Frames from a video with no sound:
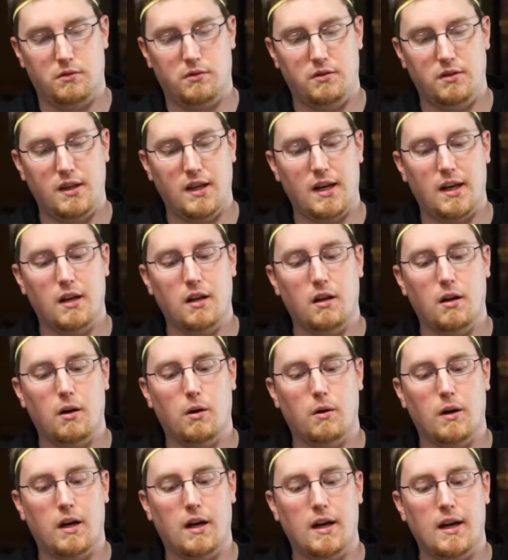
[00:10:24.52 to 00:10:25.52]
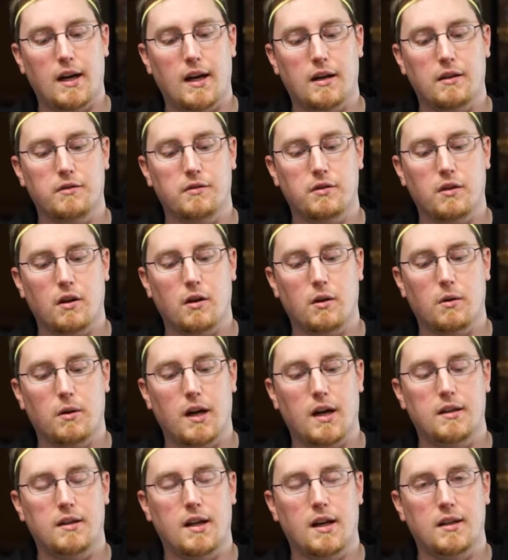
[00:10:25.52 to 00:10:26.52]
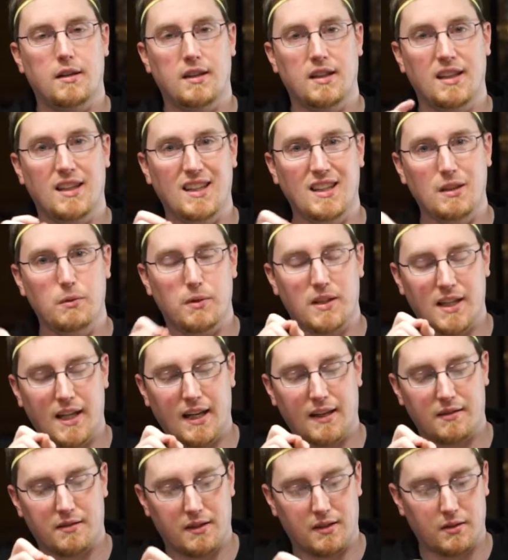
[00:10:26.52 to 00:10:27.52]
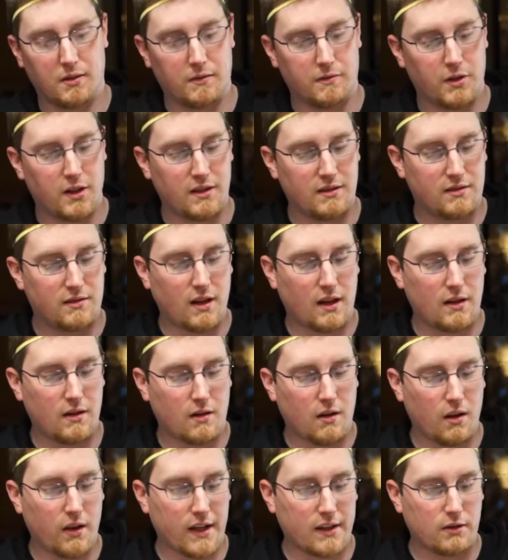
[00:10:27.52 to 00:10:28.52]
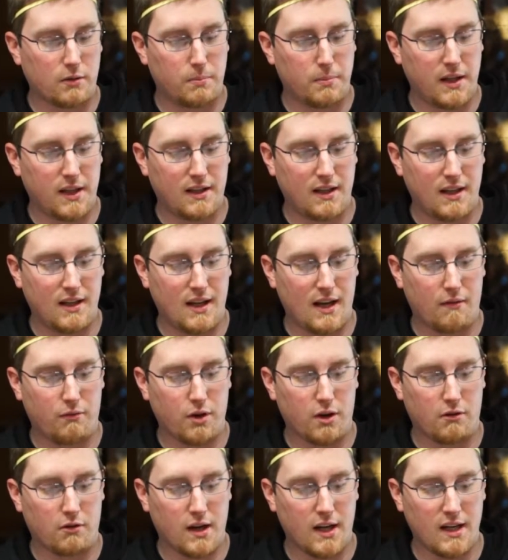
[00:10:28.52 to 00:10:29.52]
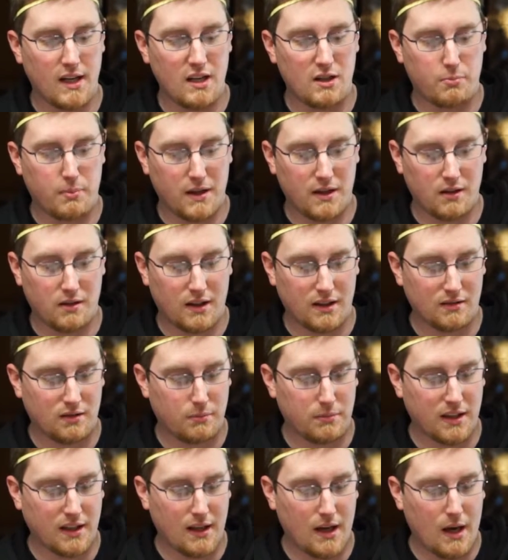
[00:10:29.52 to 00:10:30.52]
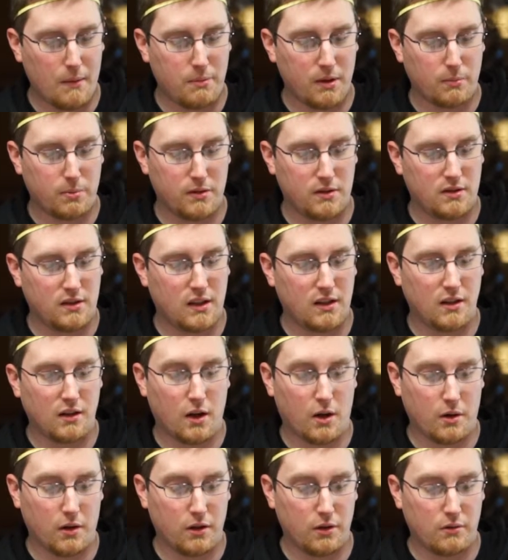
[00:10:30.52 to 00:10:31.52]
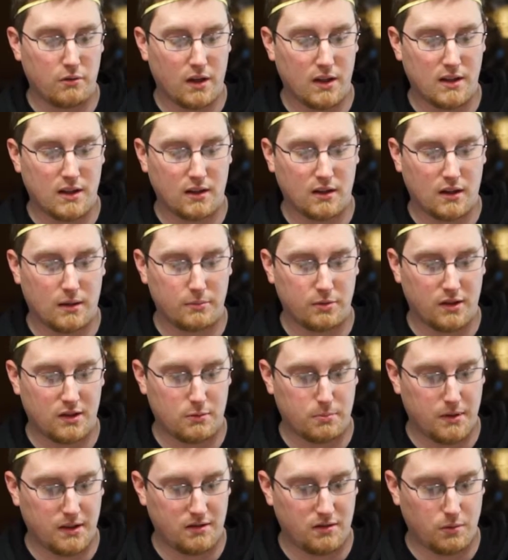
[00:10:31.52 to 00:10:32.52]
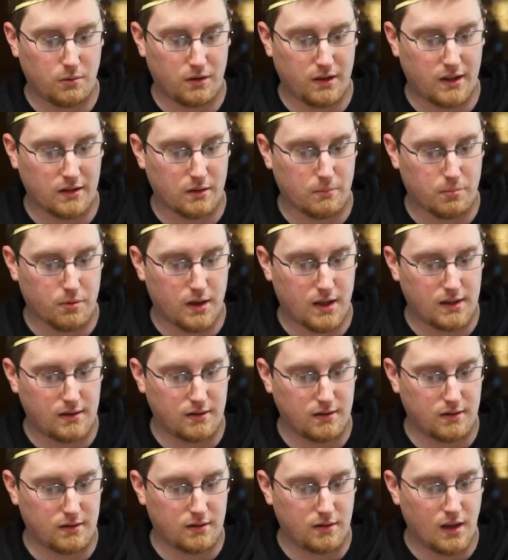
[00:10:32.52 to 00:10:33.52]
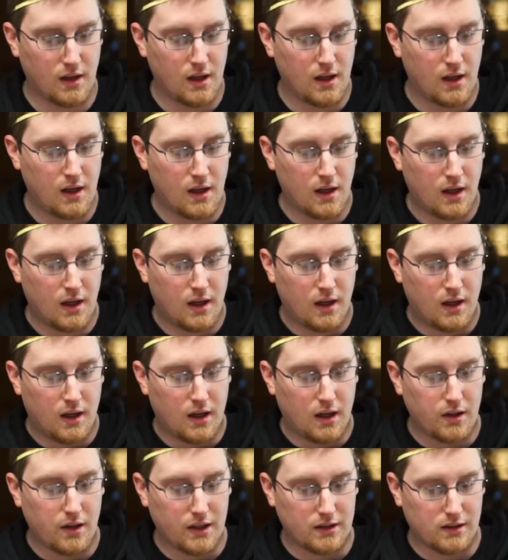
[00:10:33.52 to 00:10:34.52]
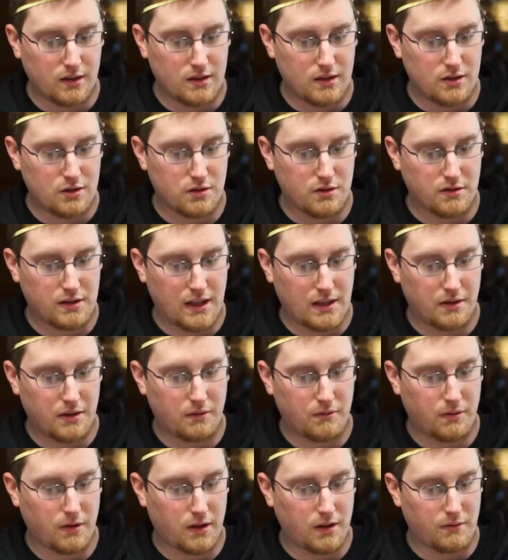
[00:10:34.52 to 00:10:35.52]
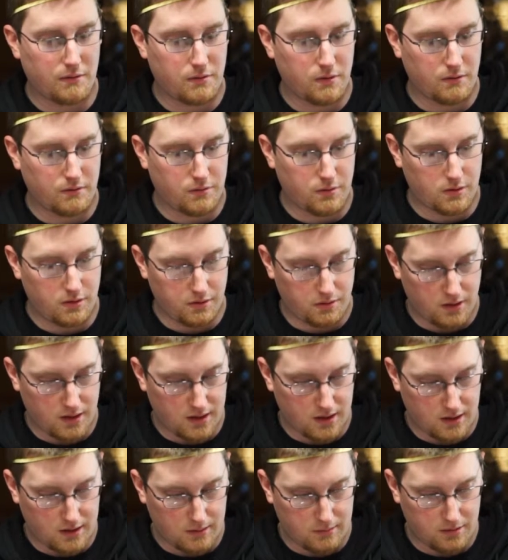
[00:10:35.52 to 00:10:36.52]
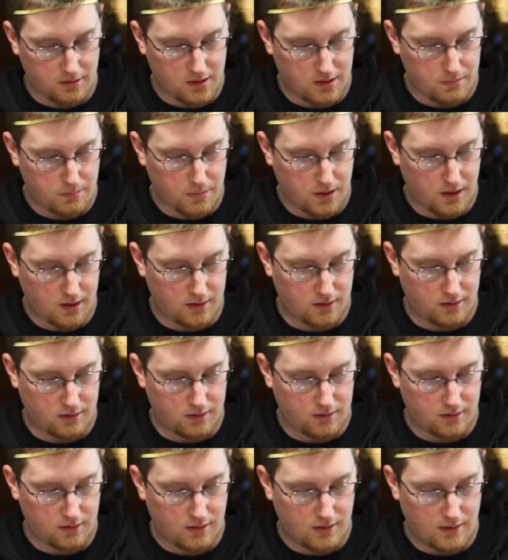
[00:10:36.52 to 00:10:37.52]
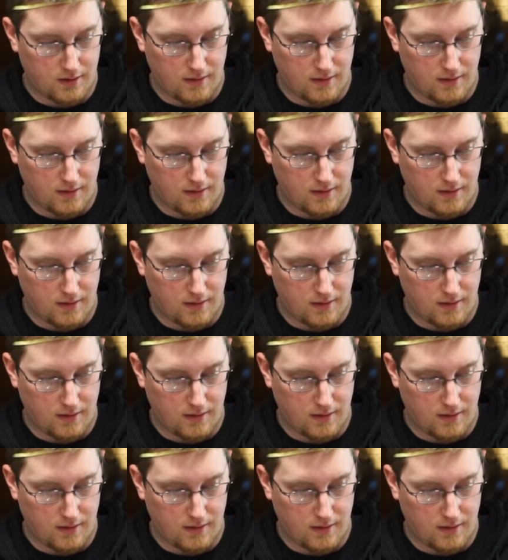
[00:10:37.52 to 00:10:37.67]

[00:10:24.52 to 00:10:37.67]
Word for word: C-L-O-I-S-O-N-N-E with an accent over it. Style collector pin in every crate. Each pin unlocks something epic, but you need to go to lootcrate.com/pins to unlock the prizes. Unlock the digital download for Letter 44 at lootcrate.com/pins.